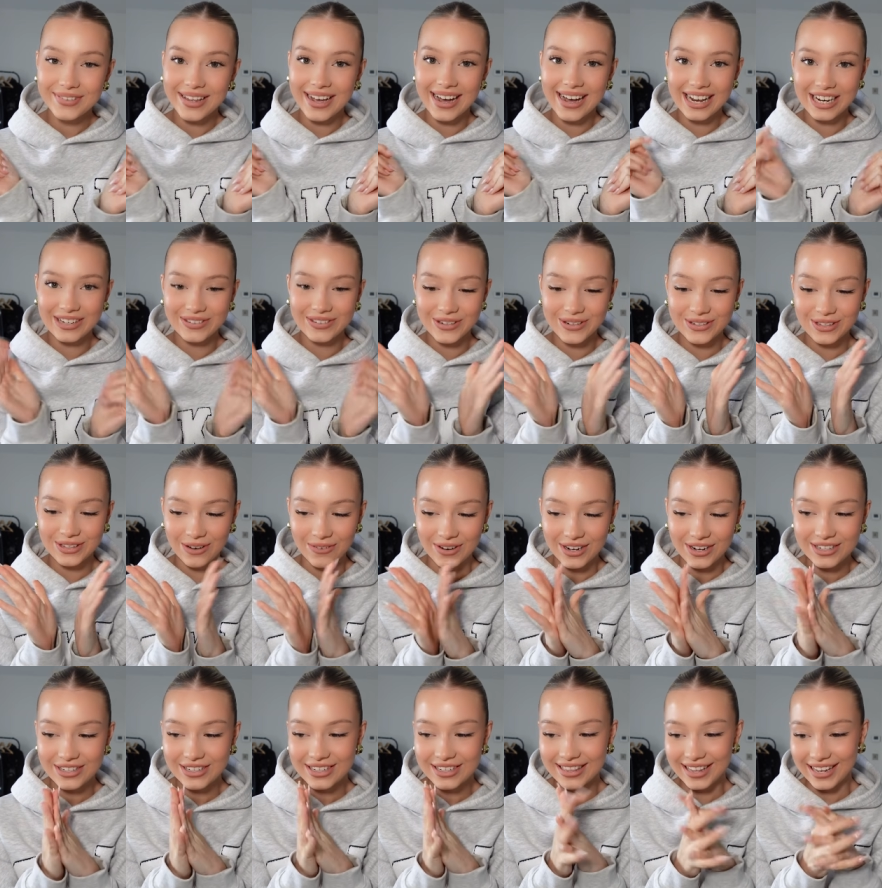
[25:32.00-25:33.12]
I love you so
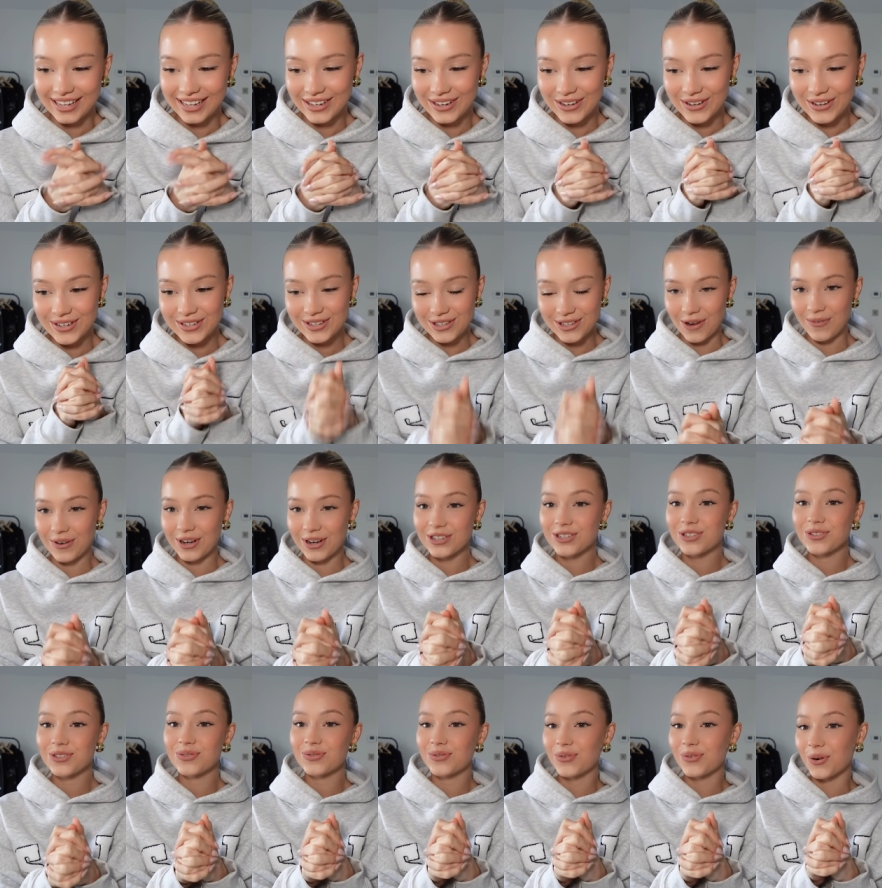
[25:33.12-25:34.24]
much. Thank you so much
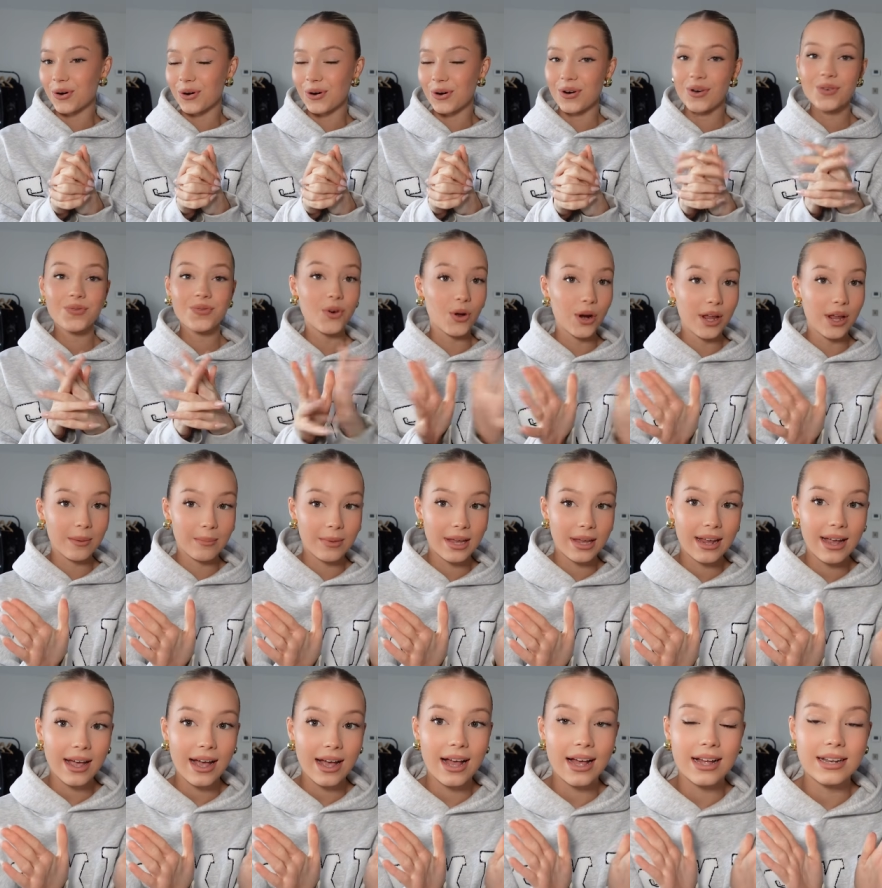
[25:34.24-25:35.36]
for following me.
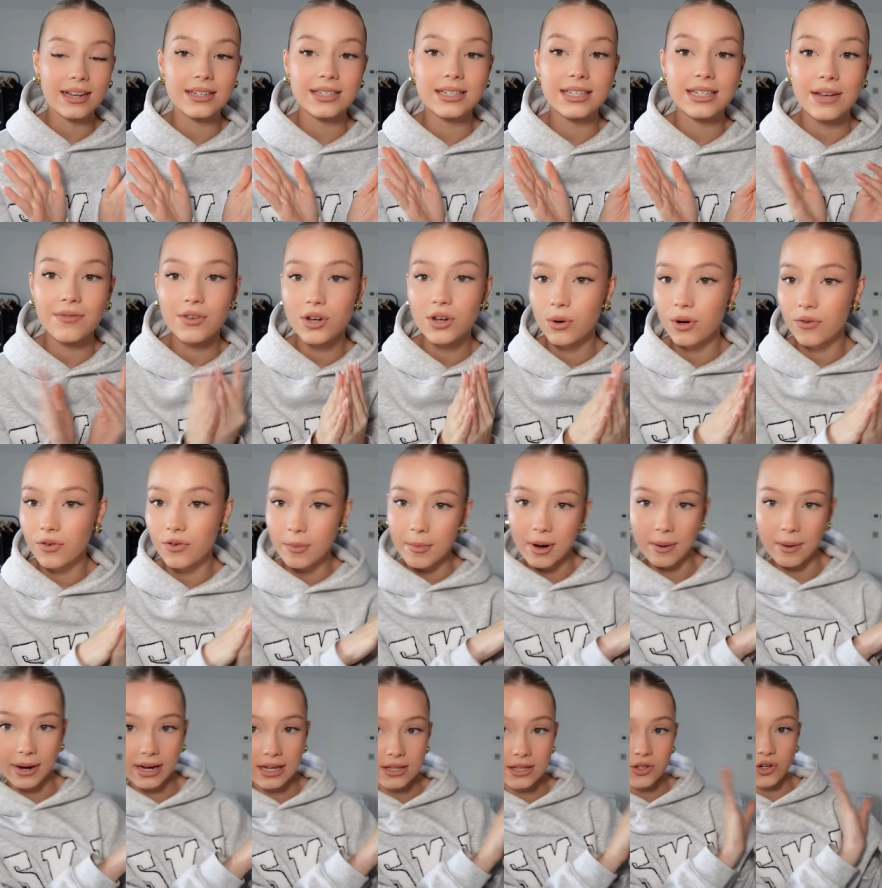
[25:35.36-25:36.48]
And if you do want to follow me on
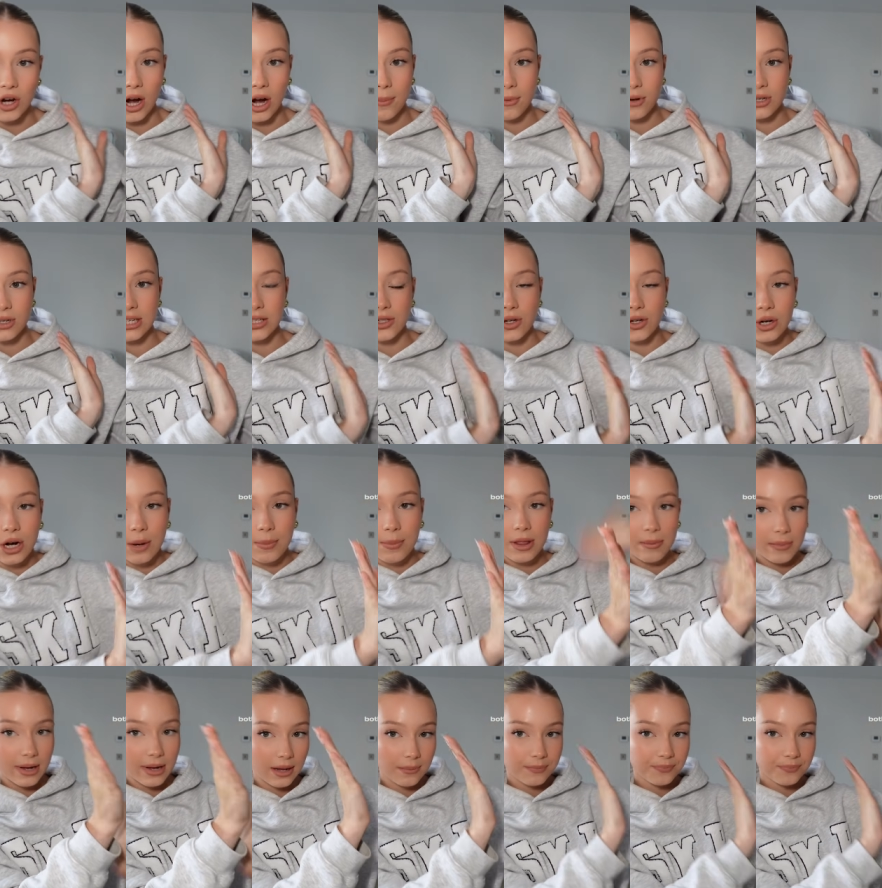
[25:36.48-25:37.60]
my Instagram or TikTok, I'll put them
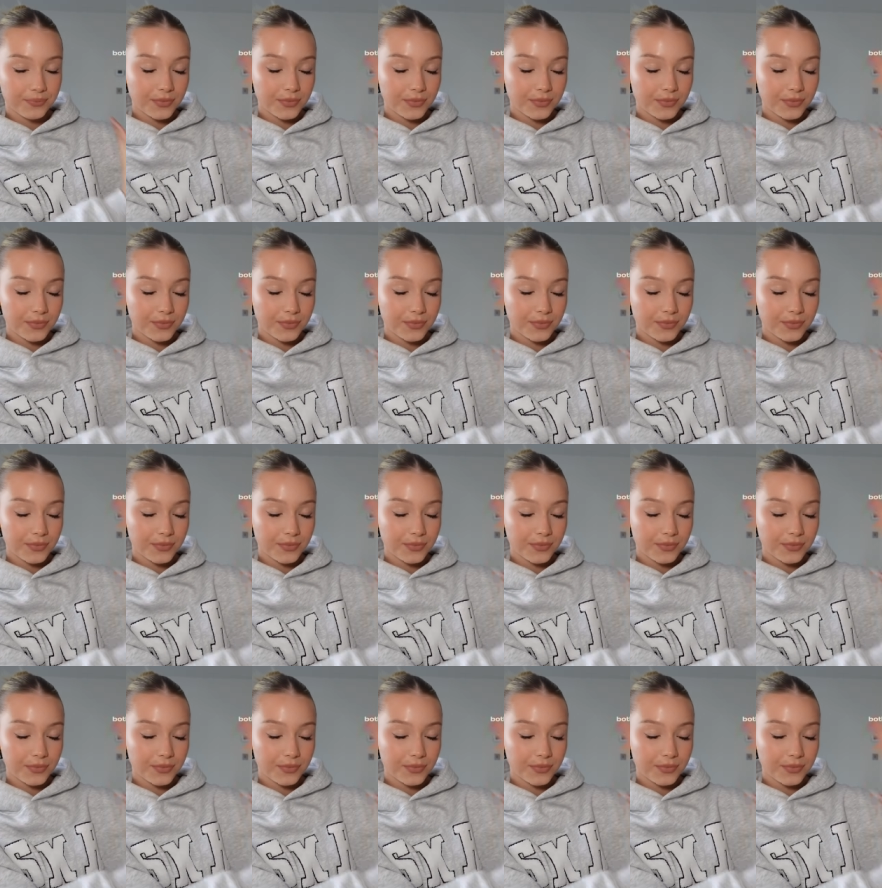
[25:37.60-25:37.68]
here.